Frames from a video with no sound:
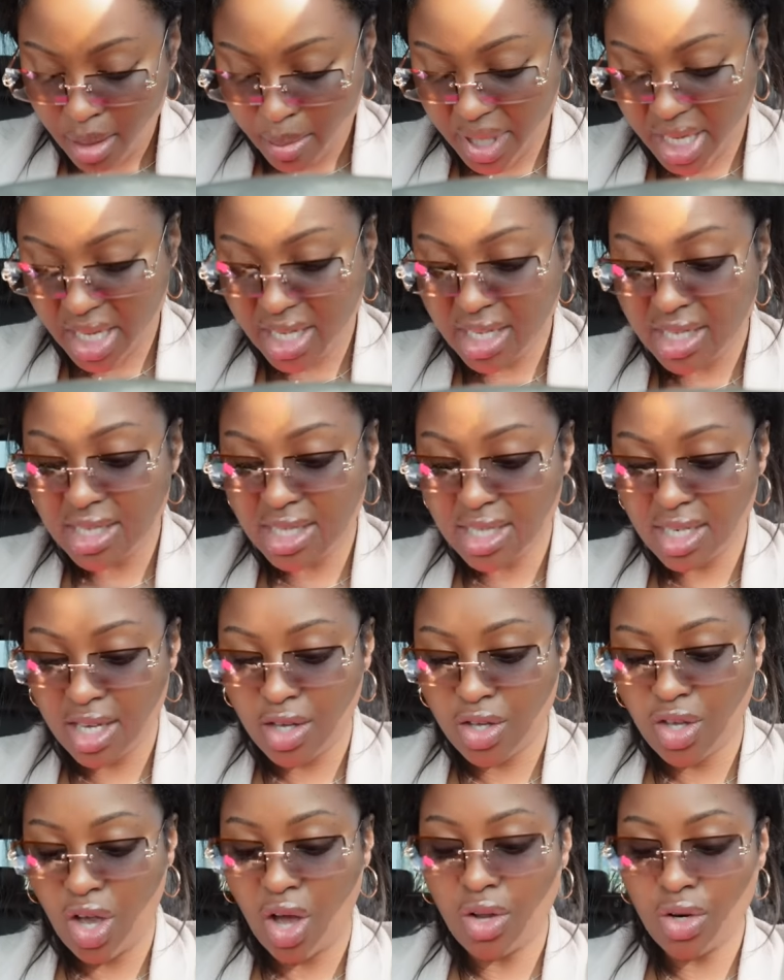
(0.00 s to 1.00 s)
Because
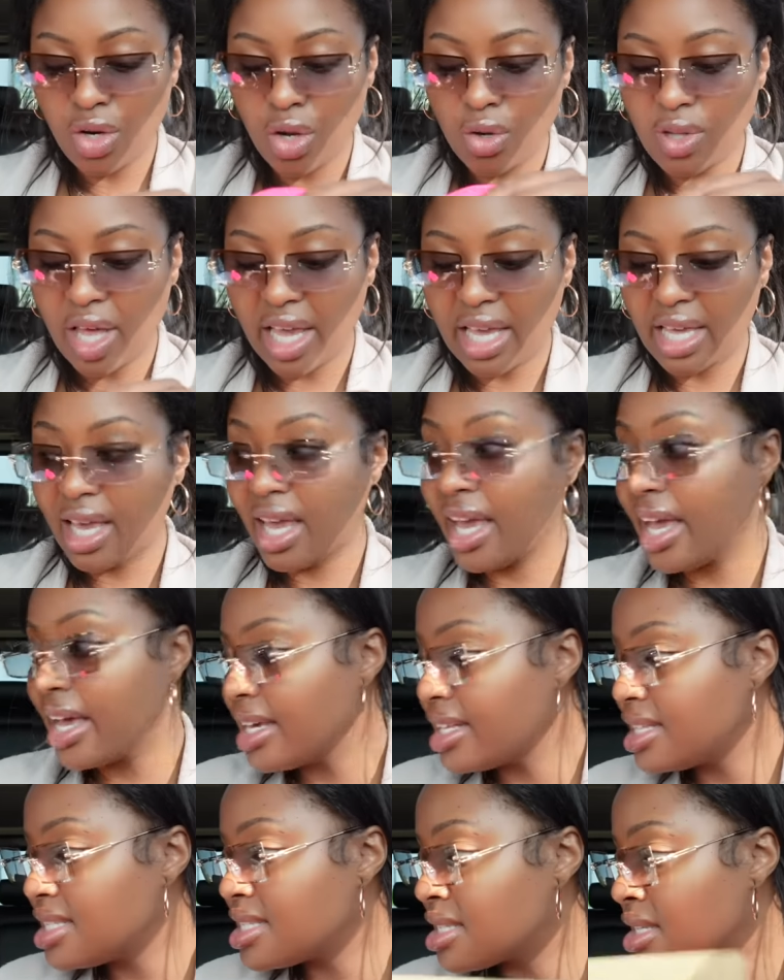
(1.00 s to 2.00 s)
y'all know, like,
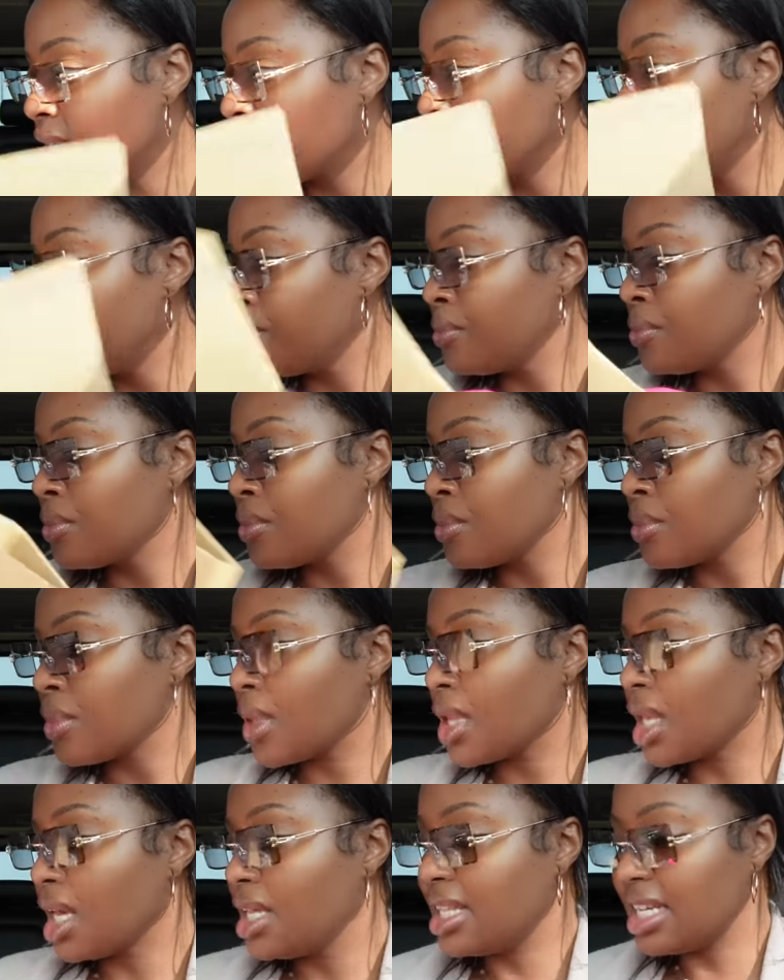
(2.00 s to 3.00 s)
kids
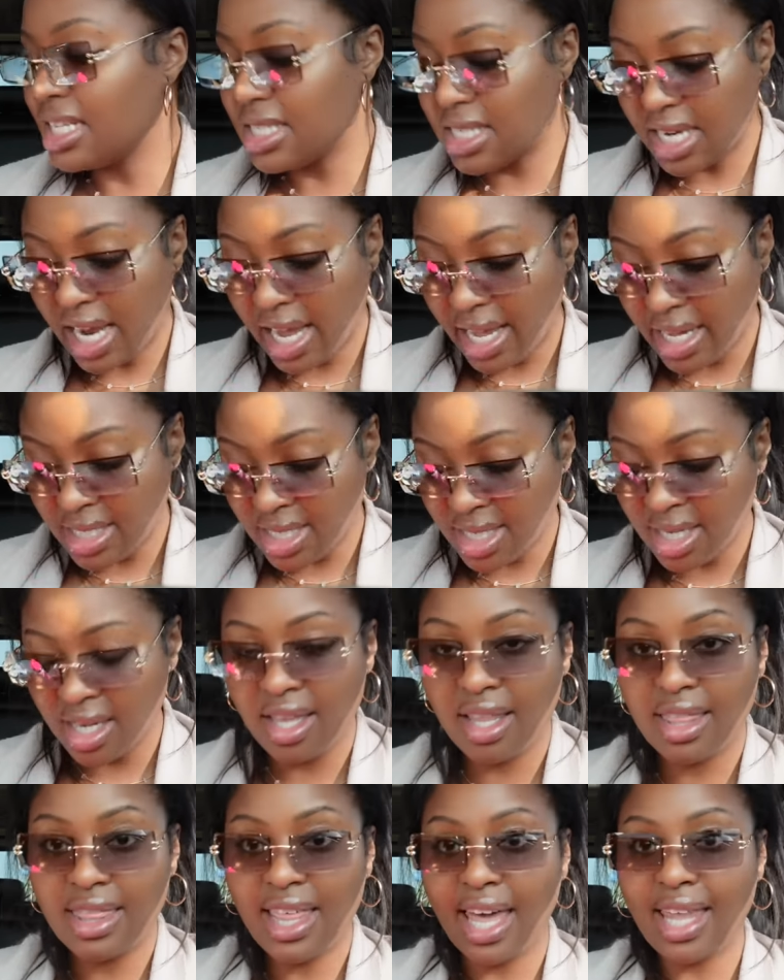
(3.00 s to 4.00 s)
these days,
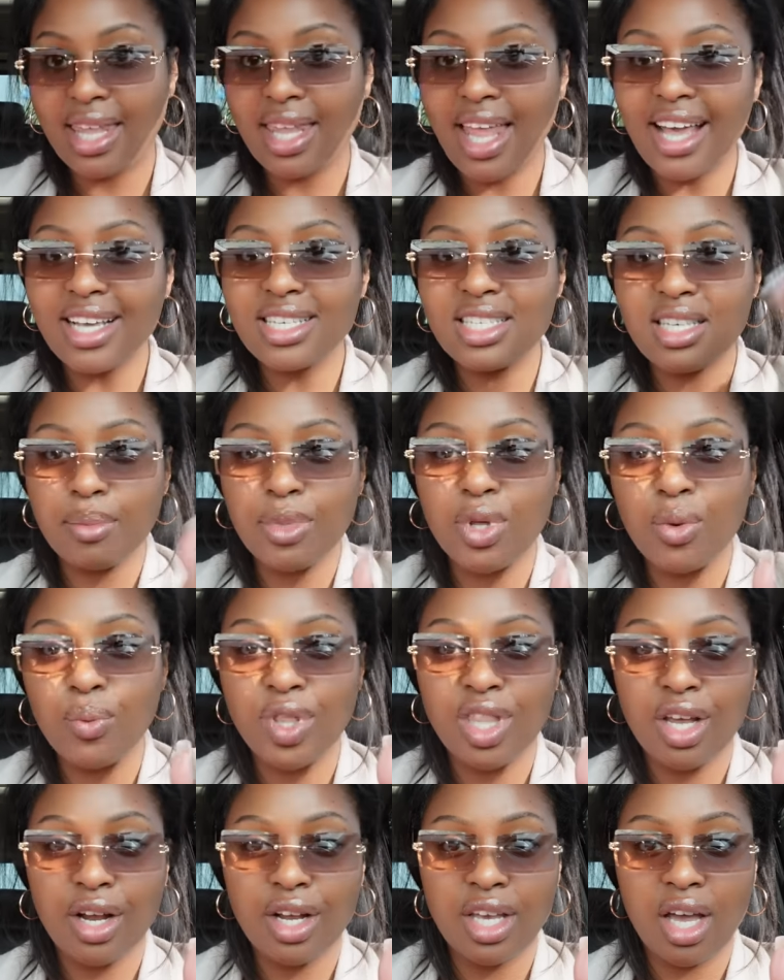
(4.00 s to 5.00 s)
they like something
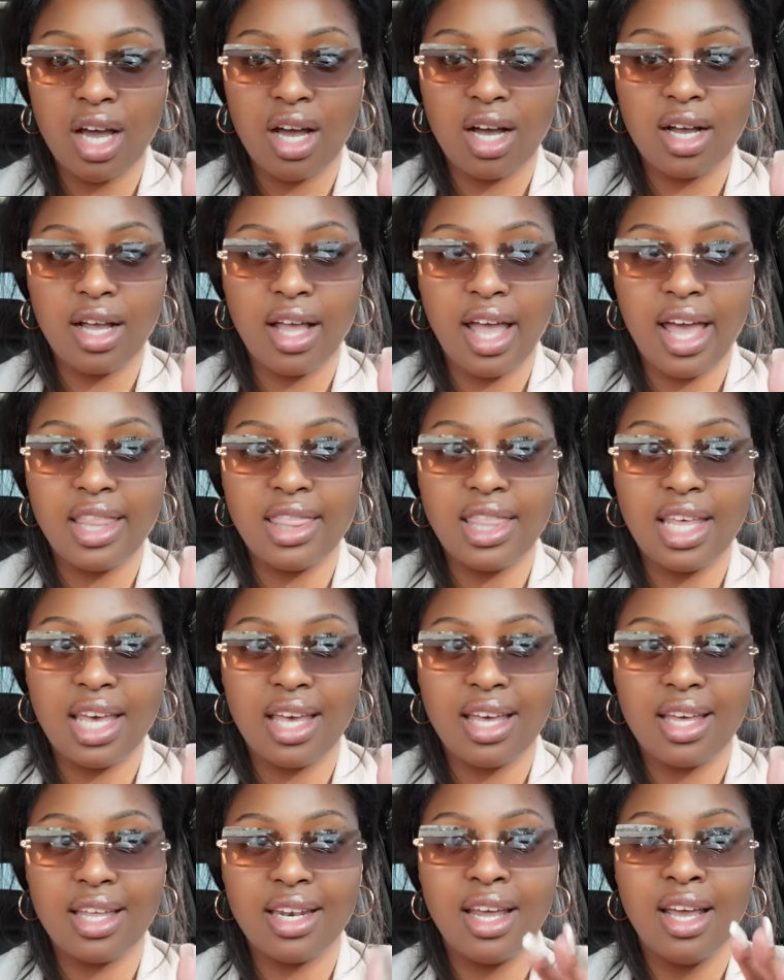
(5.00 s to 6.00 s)
when they're young, and
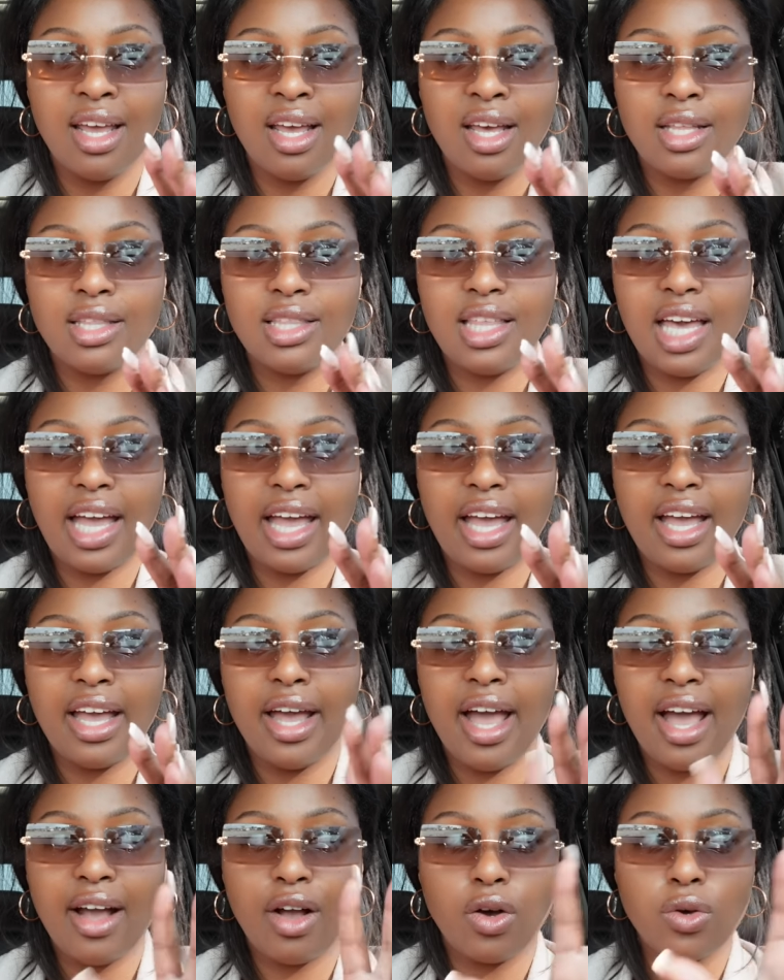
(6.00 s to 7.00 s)
then
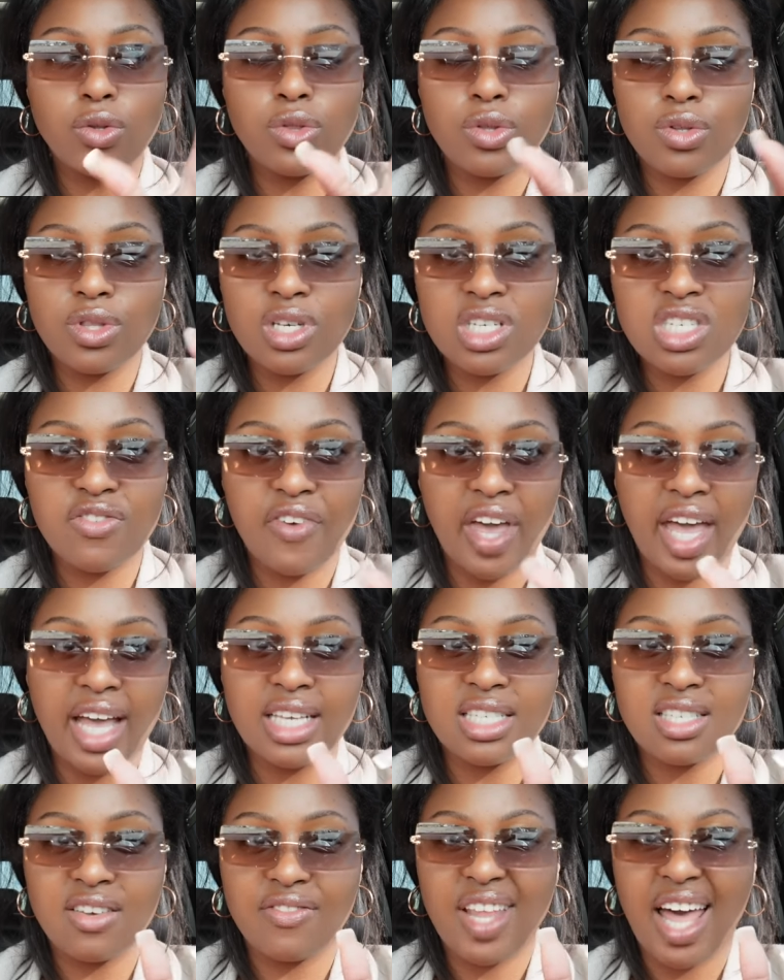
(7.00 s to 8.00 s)
they go through this phase of